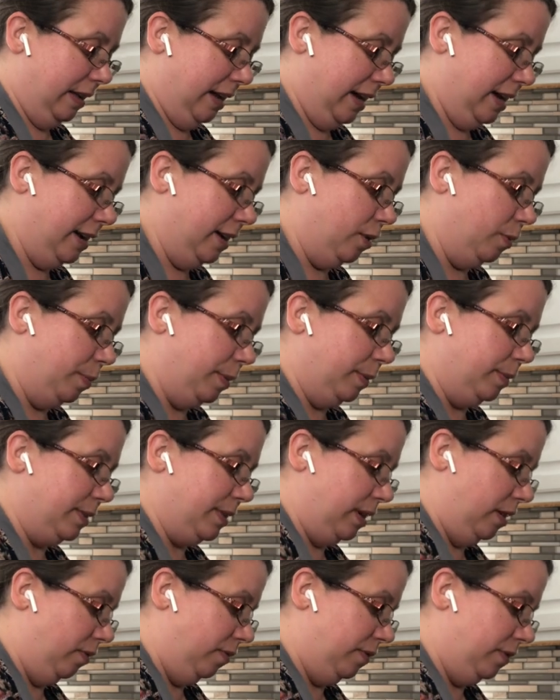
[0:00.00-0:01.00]
I hope it was
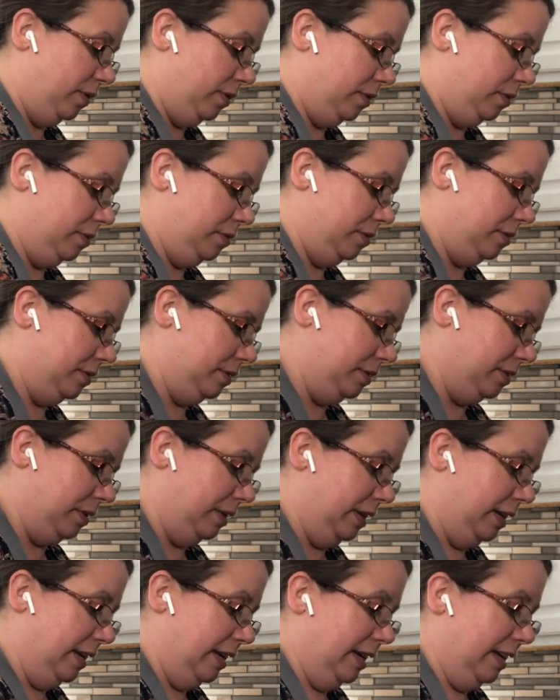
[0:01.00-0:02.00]
helpful.
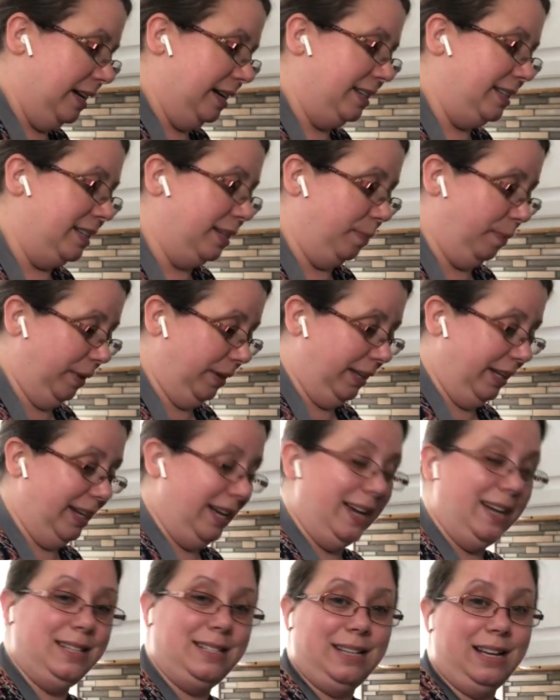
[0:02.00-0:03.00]
Typically,
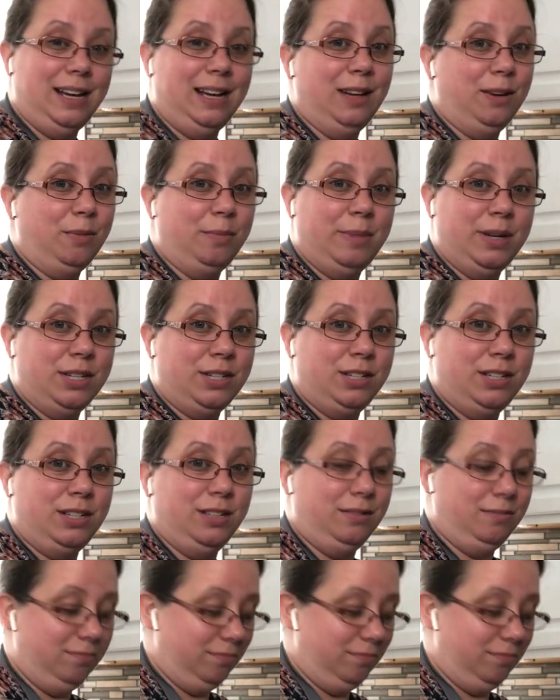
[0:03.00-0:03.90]
guys, I don't measure.